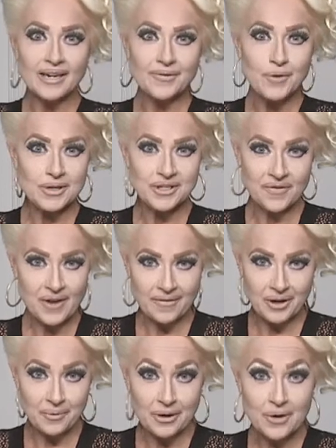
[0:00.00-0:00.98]
Of course, if you have
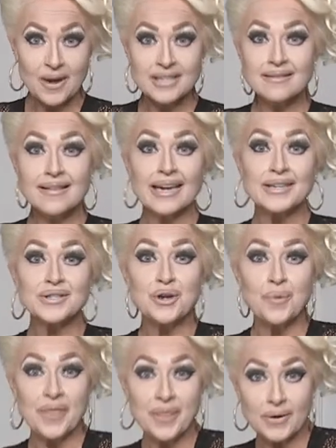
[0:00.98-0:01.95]
any requests, let us know
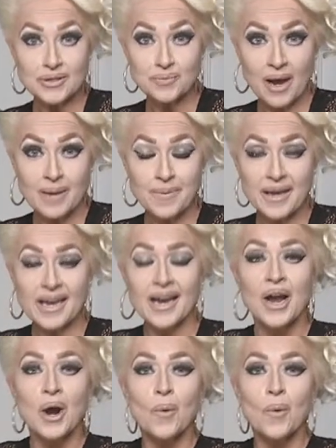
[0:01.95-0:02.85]
what those might be.